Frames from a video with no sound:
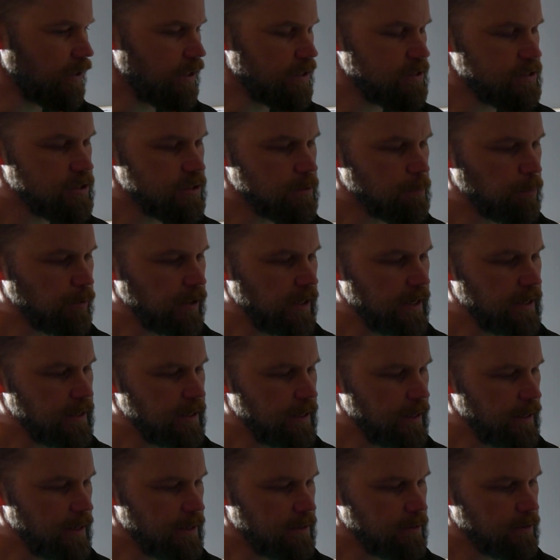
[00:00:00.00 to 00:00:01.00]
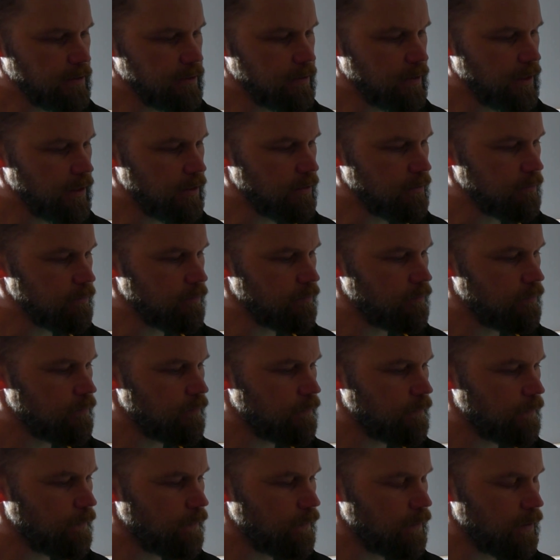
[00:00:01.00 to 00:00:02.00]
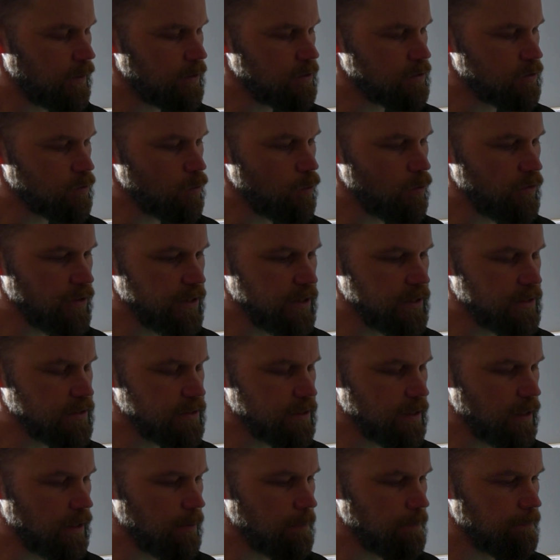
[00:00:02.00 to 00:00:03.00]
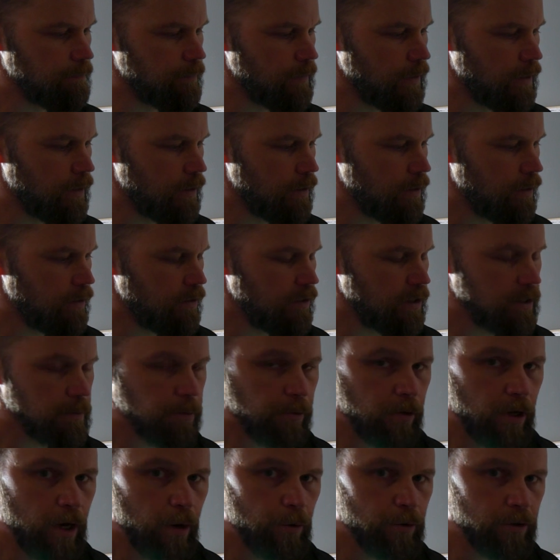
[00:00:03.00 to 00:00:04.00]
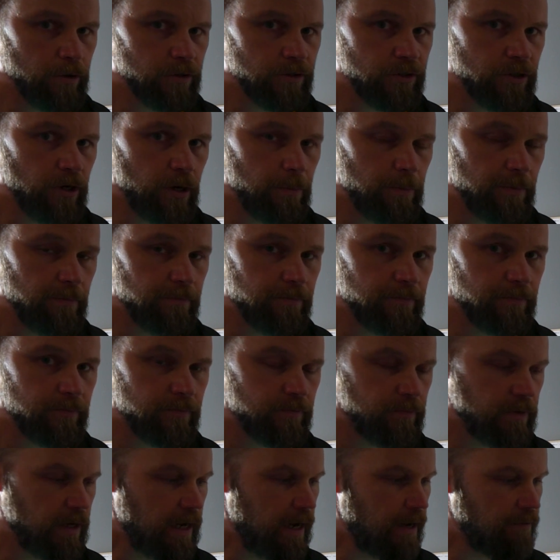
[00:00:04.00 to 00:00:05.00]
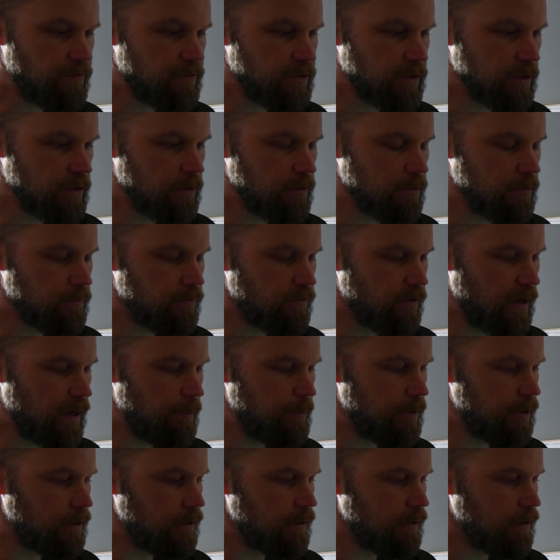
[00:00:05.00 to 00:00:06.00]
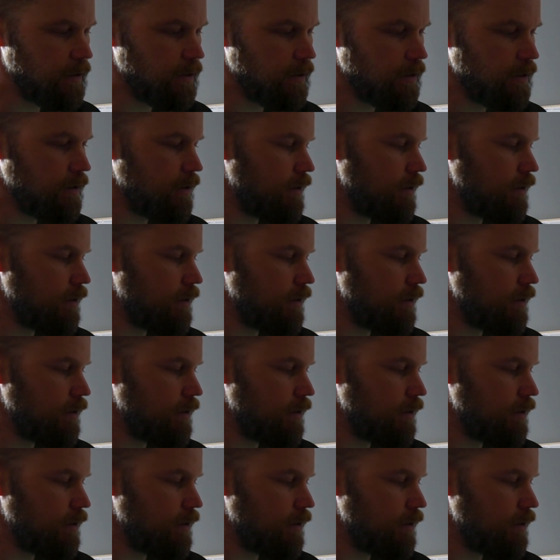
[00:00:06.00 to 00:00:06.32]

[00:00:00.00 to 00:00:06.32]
guess you could plan ahead and install these your plywood on top after your framing.